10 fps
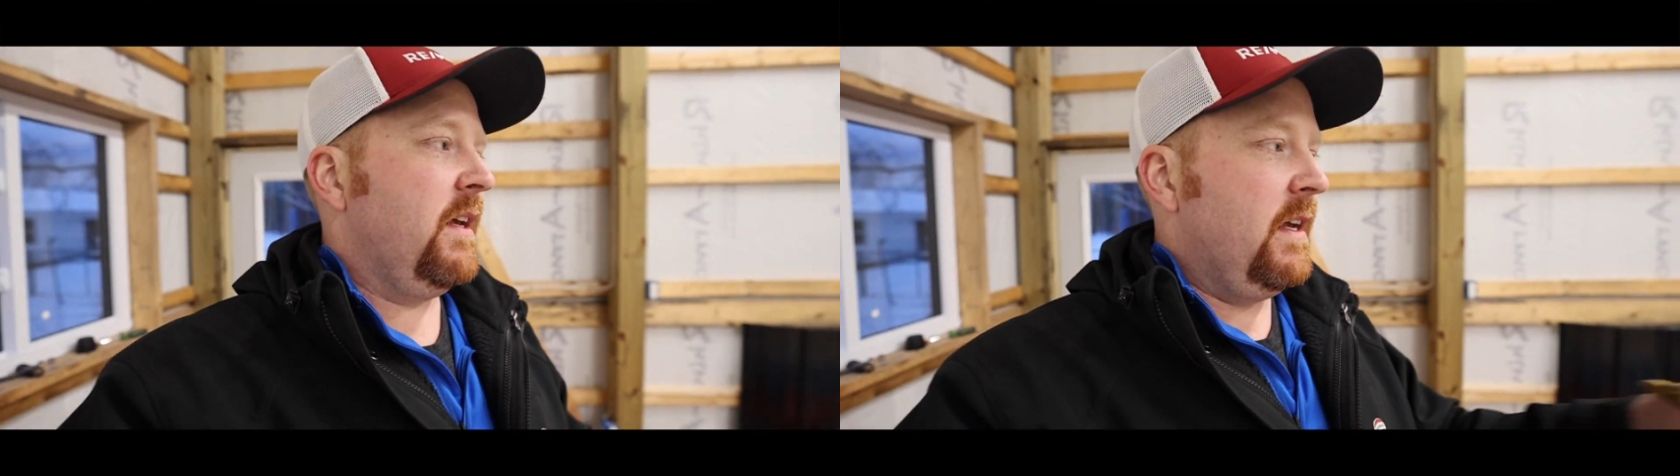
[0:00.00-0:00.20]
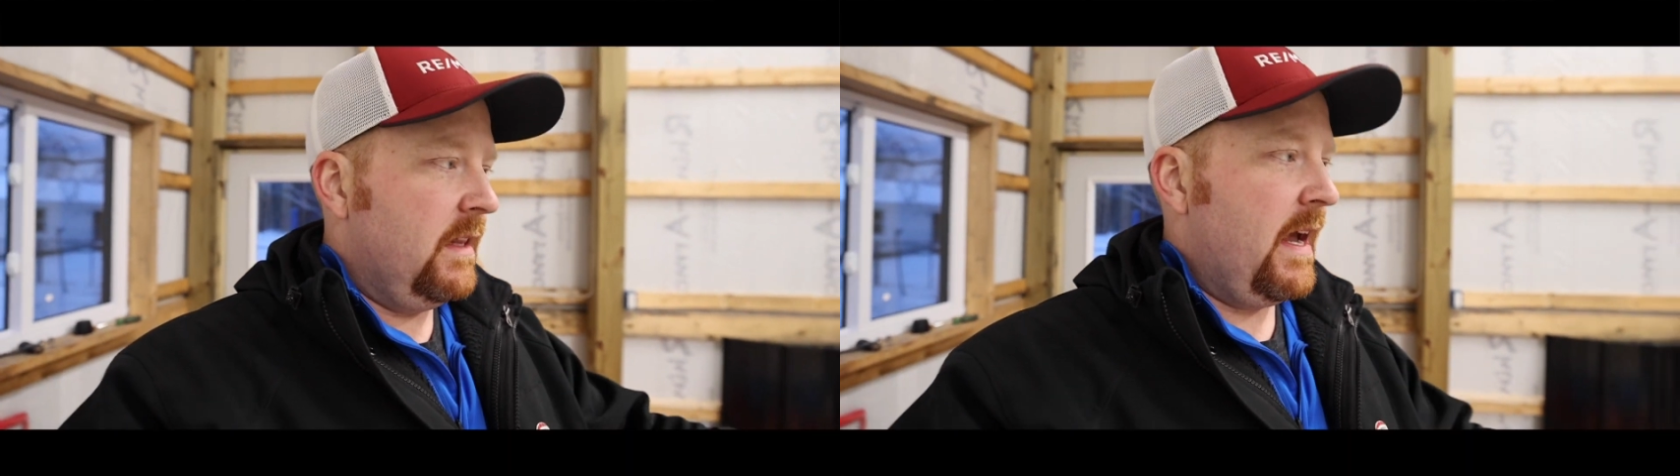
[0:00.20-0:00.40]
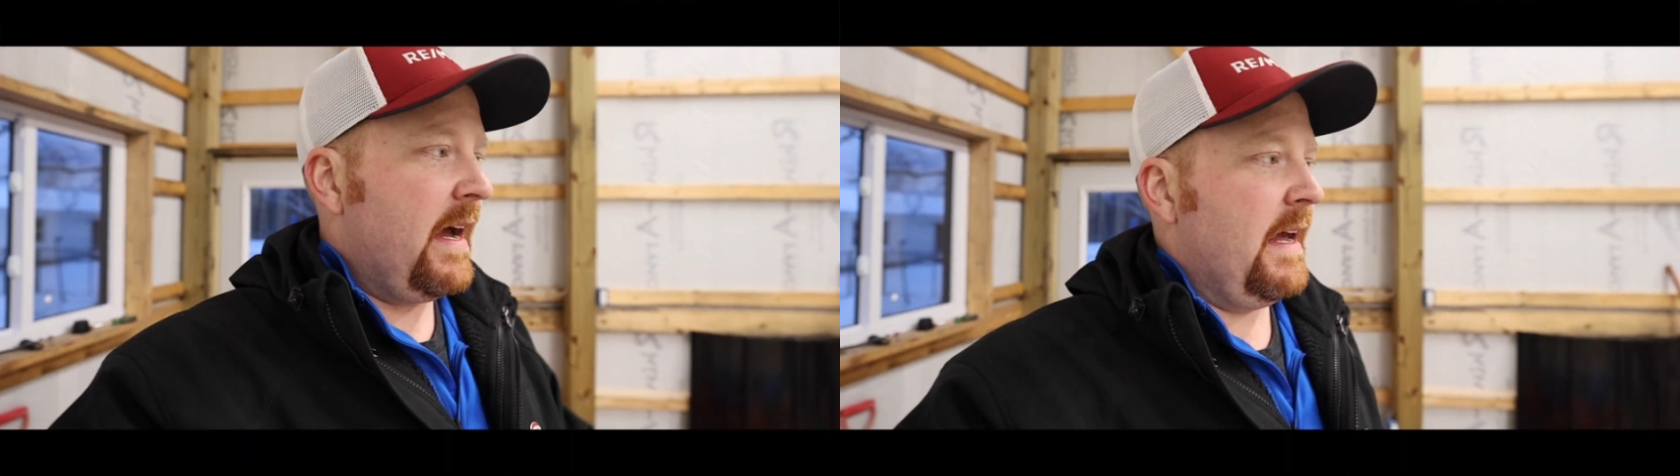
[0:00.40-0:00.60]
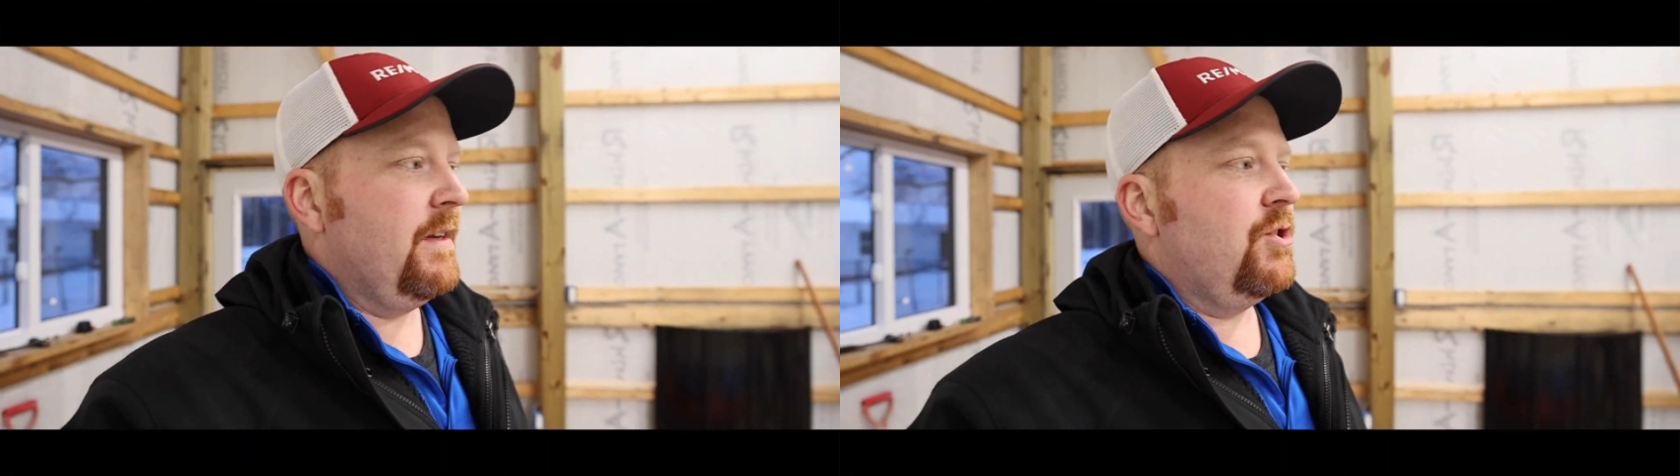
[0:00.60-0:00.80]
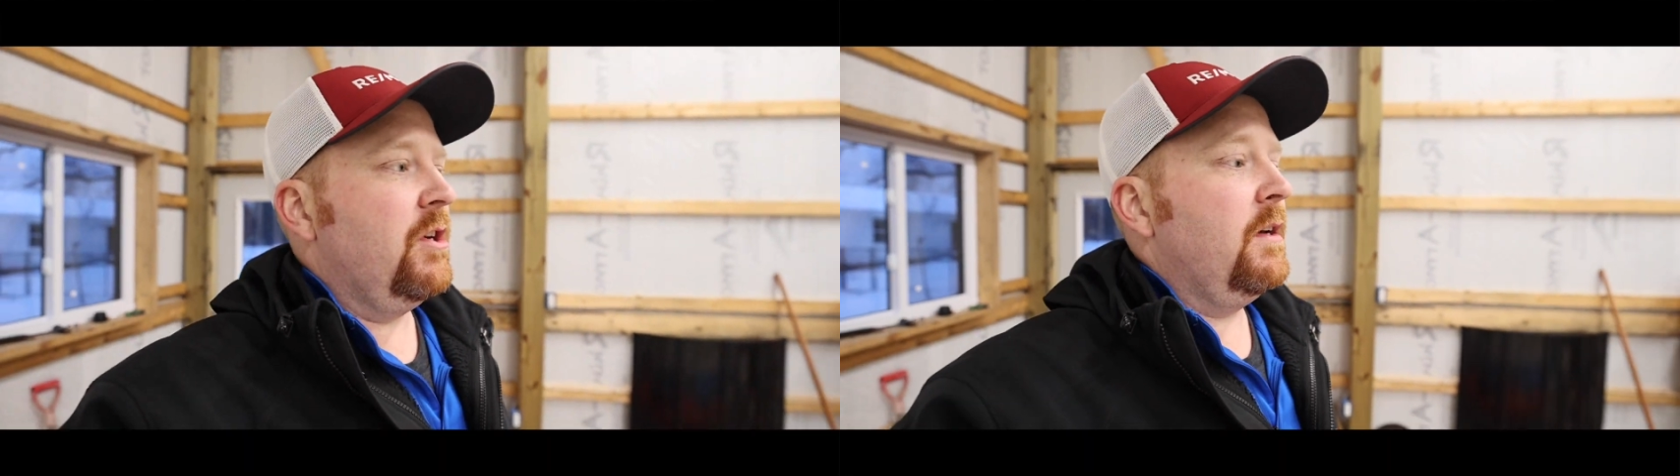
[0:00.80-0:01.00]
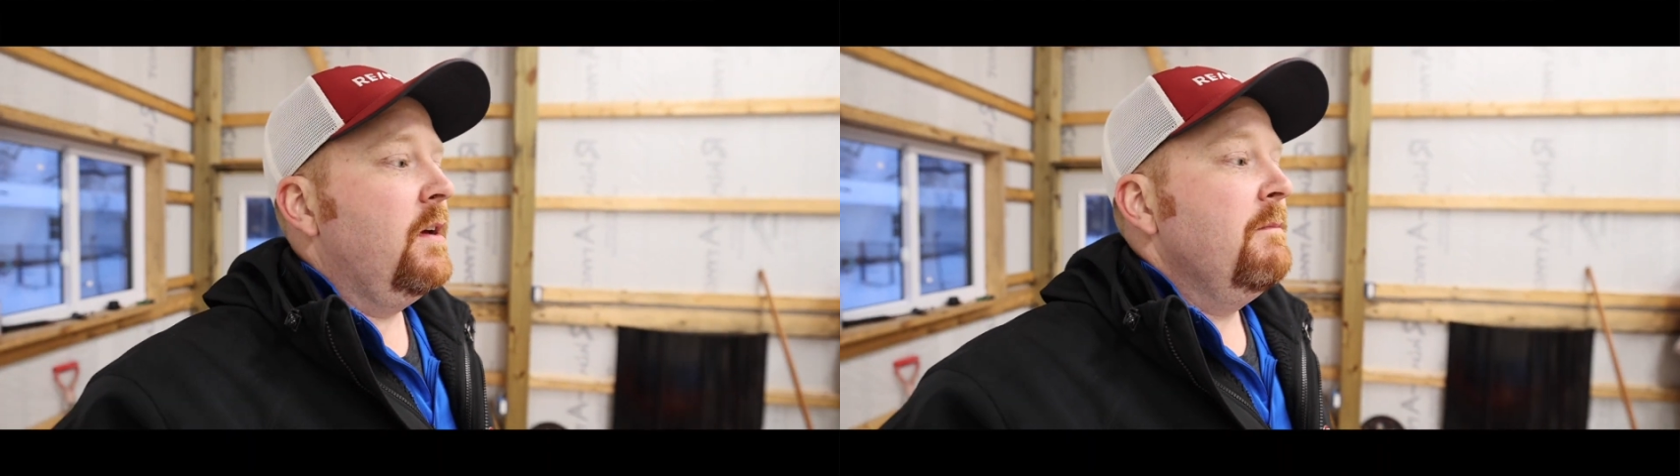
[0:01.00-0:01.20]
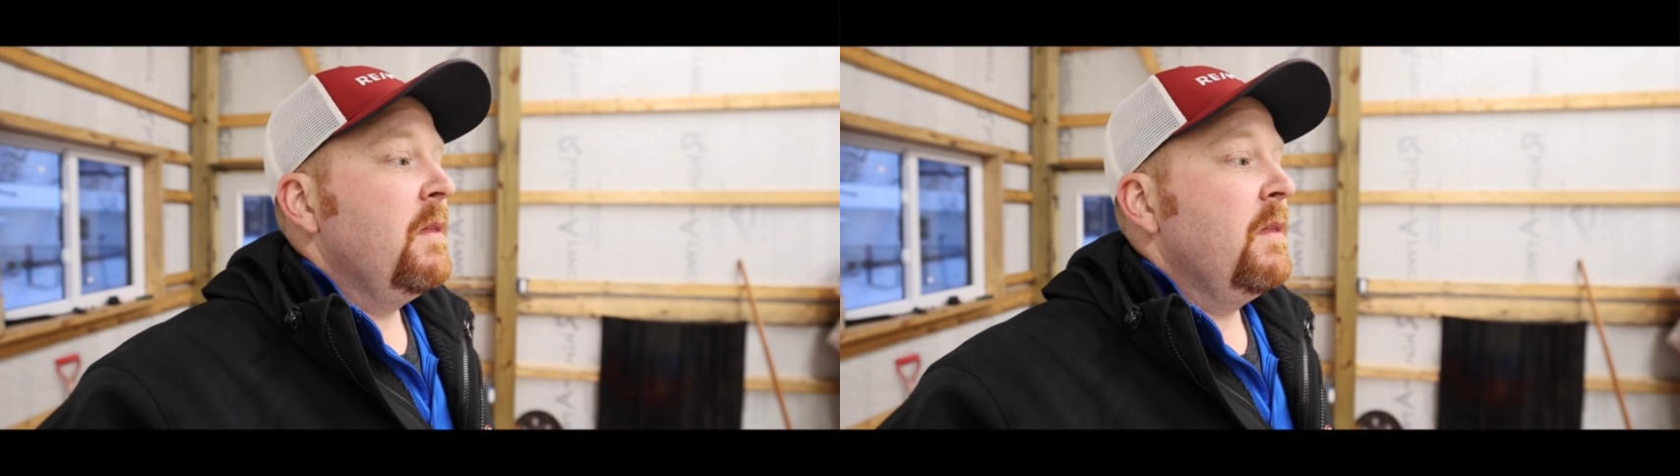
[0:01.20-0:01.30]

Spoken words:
in that engine